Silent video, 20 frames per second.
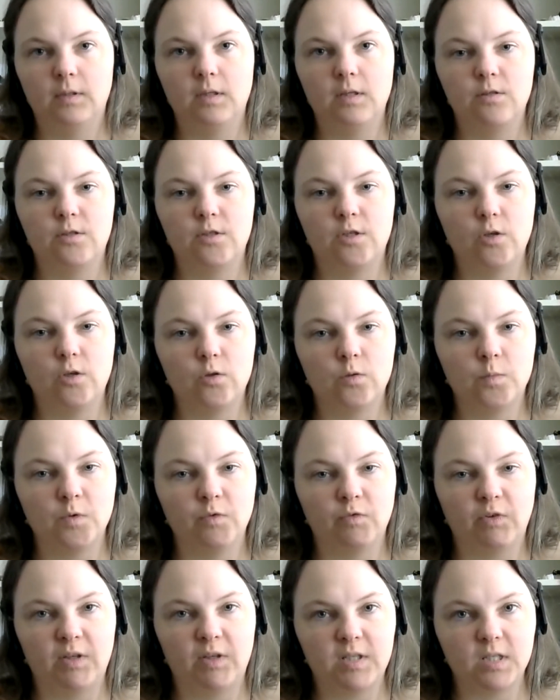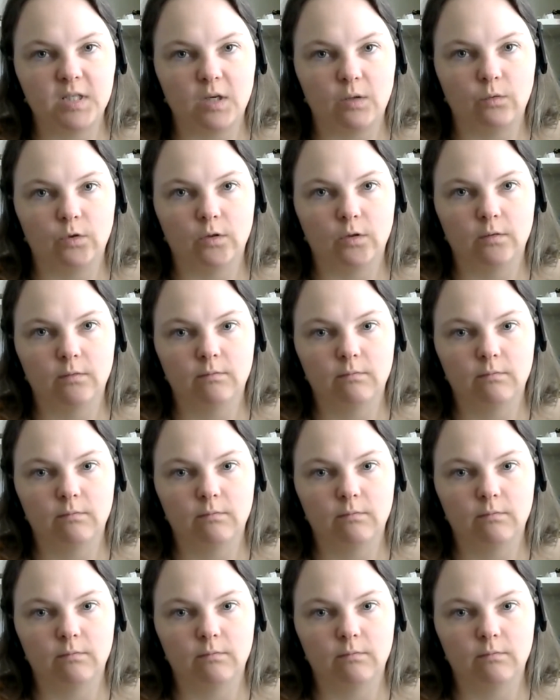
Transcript: Excuse me for this sound.